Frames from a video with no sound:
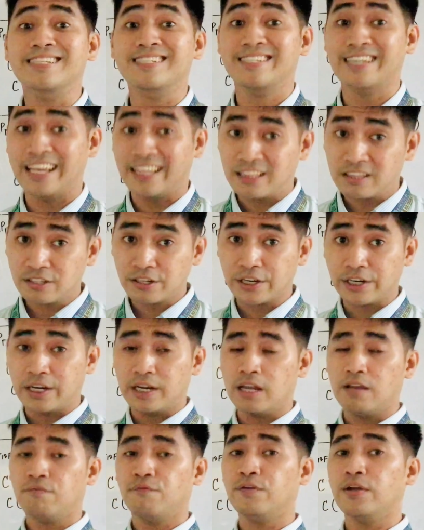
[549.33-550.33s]

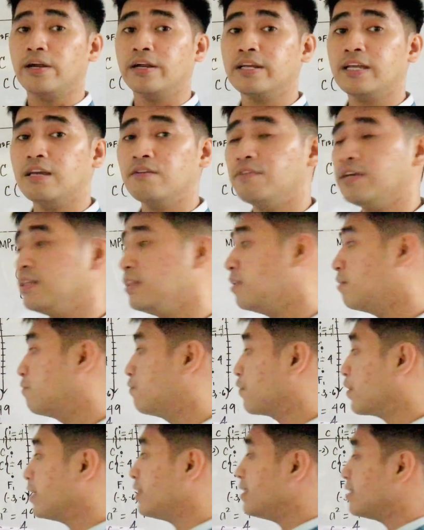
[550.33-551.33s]
center if we are given the
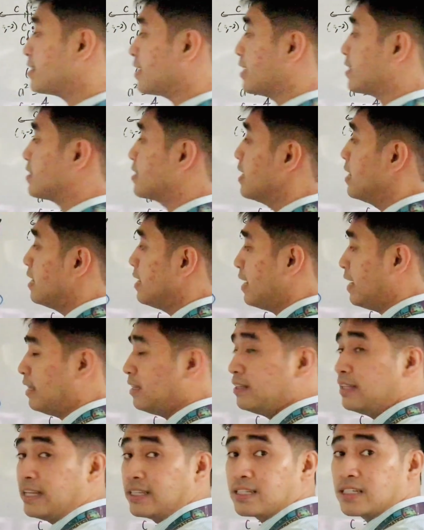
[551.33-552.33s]
vertices
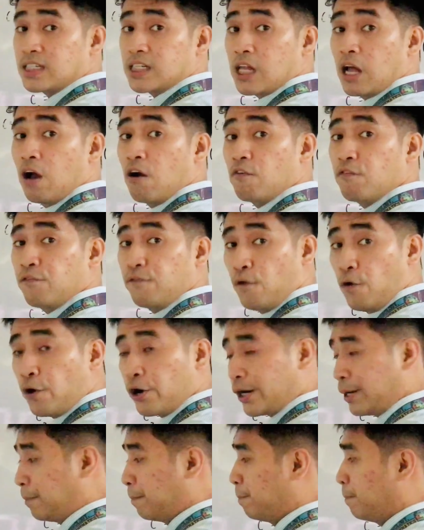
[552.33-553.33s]
in this
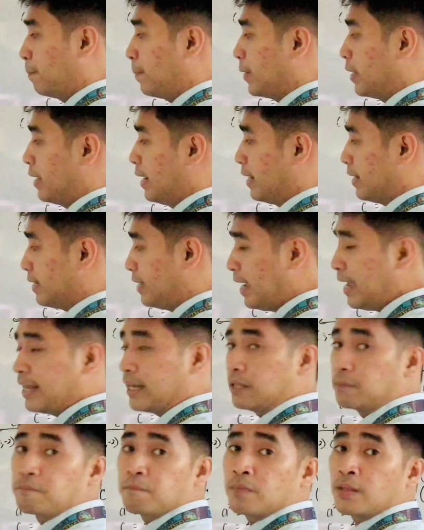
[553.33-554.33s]
form.
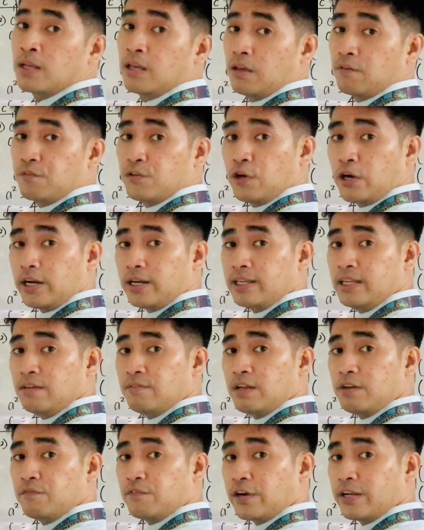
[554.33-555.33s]
Again, if you are
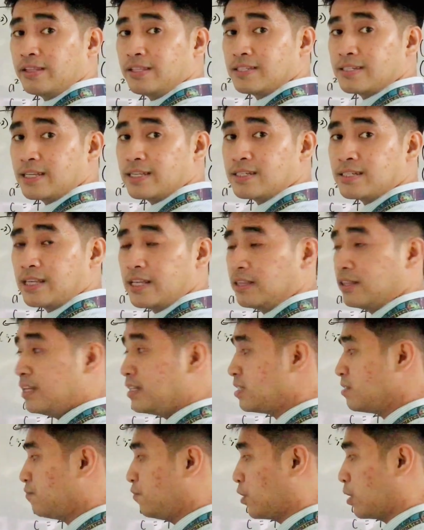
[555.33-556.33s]
given vertices in
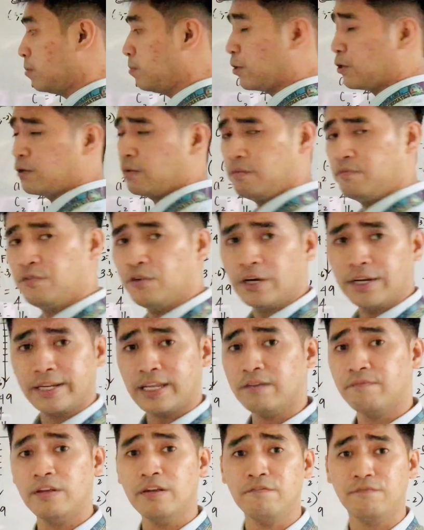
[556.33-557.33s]
this form or if you are
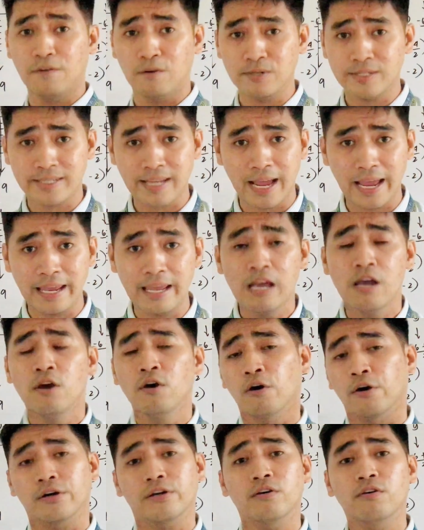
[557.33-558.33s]
given foci
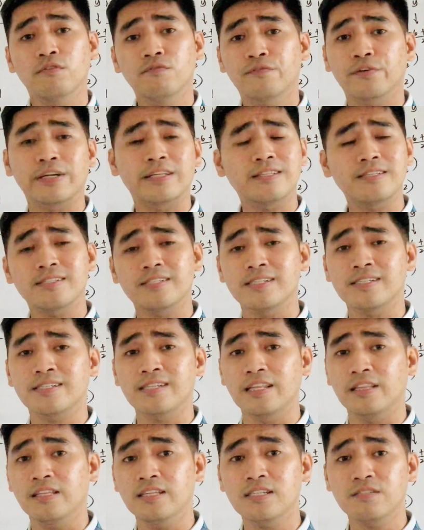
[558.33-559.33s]
or covertices
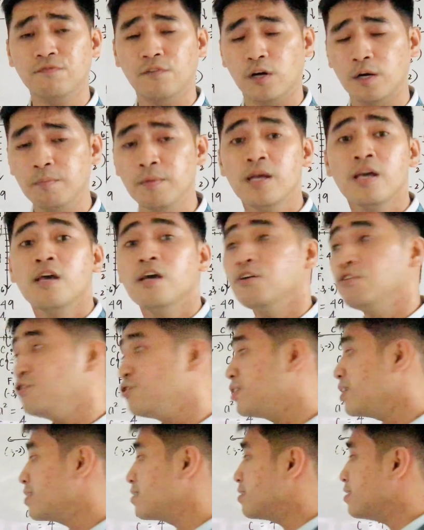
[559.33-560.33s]
in this form, you
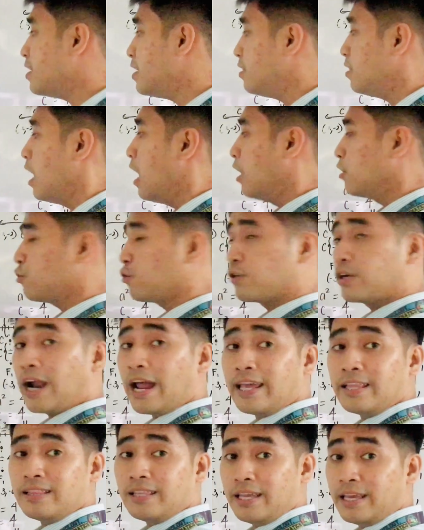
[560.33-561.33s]
just need to
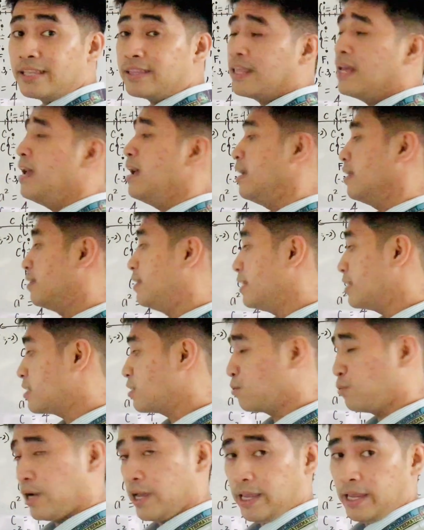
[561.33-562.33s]
write it
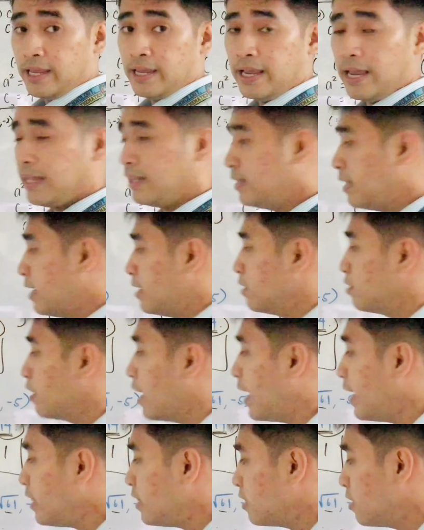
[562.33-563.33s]
this way and then
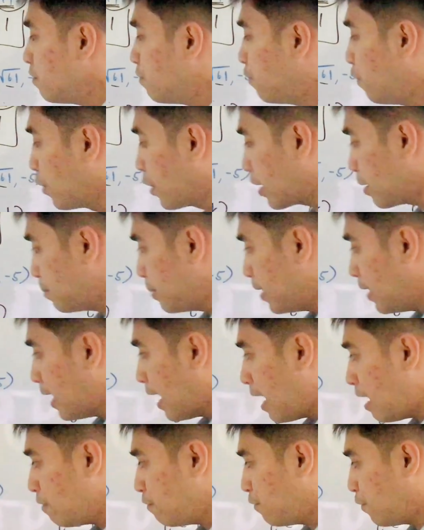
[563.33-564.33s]
write the
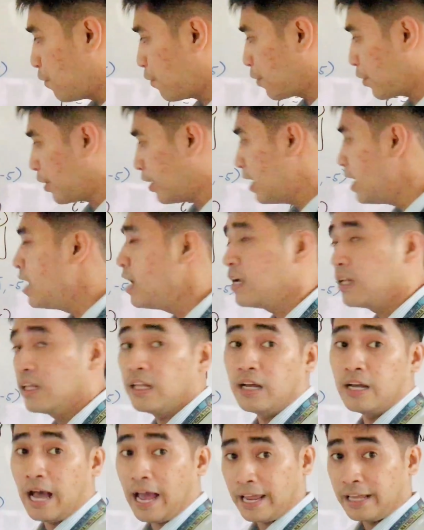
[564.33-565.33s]
formula for
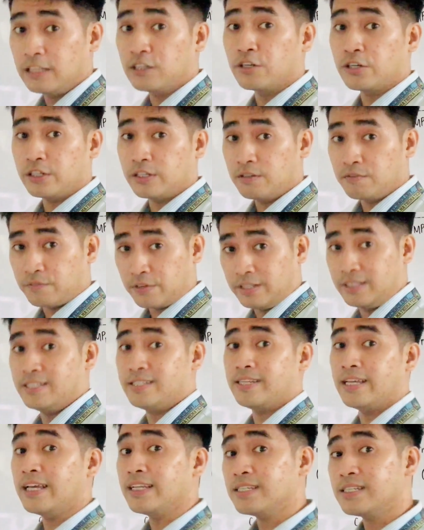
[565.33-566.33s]
either the
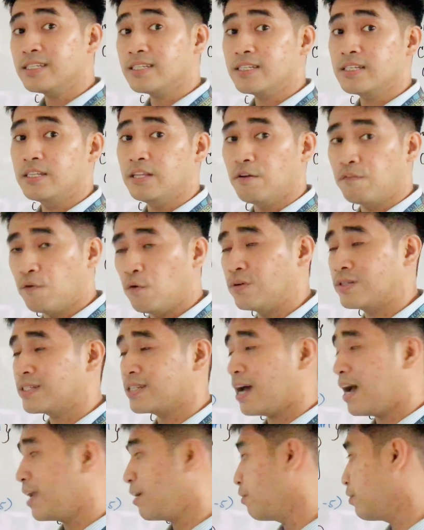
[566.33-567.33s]
vertices, the
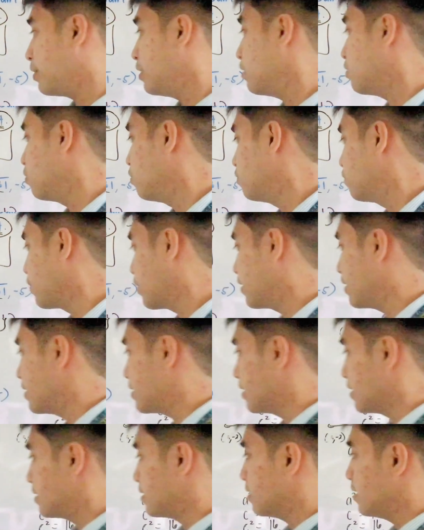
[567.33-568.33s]
foci, or the
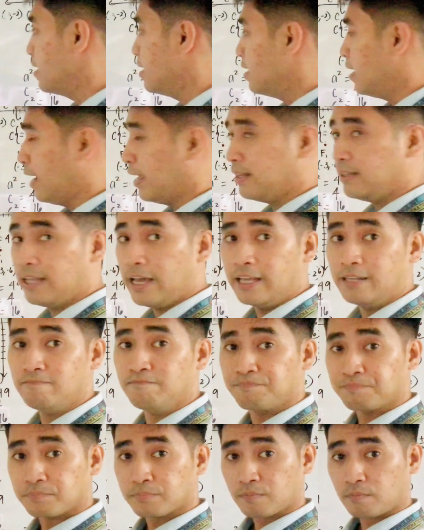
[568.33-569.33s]
covertices. And then
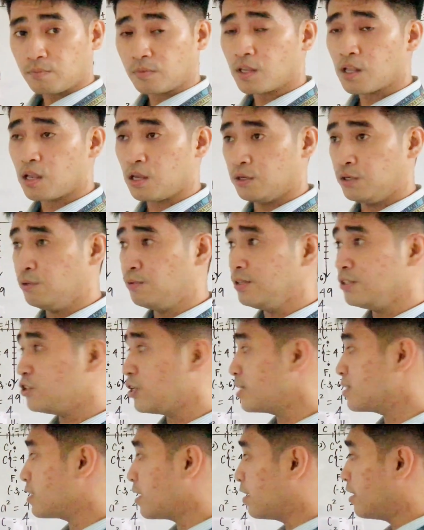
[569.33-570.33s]
you will
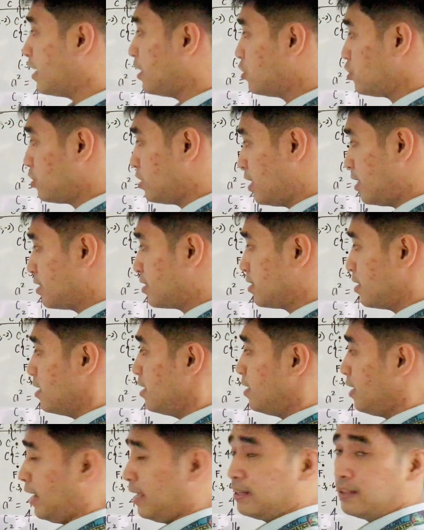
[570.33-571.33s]
just arrange this
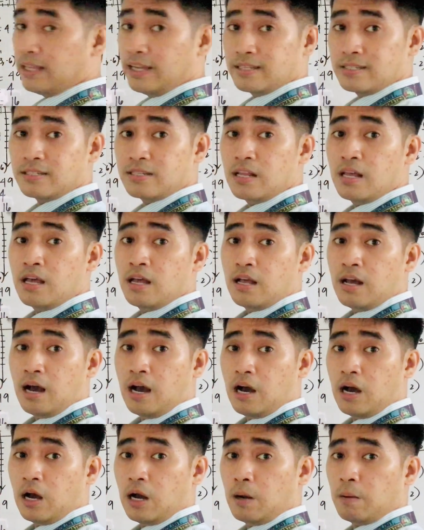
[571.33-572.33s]
in this
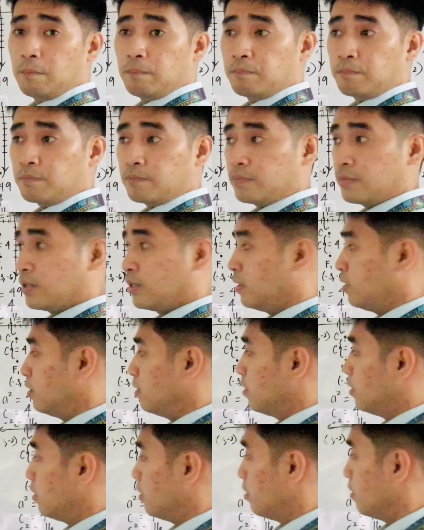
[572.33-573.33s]
um,
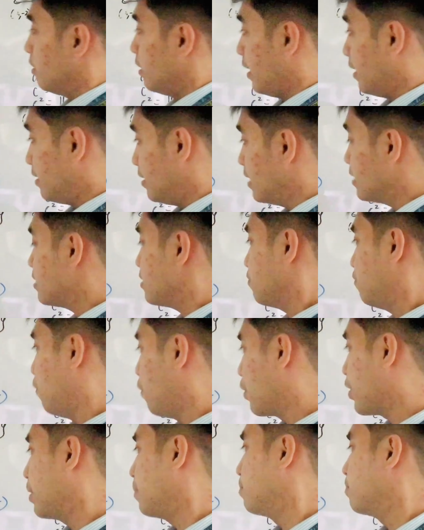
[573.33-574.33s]
in this
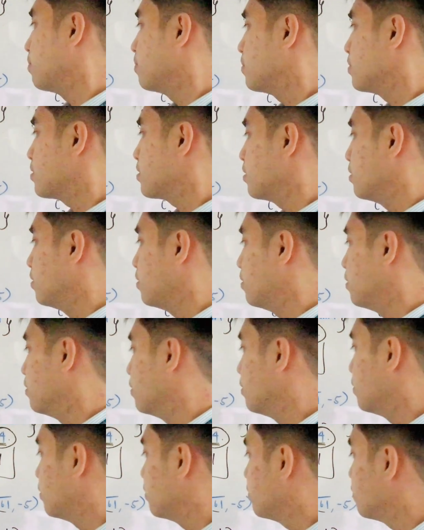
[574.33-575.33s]
form.
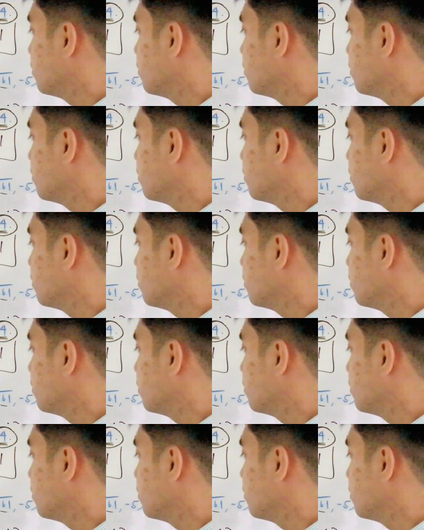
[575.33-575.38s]
So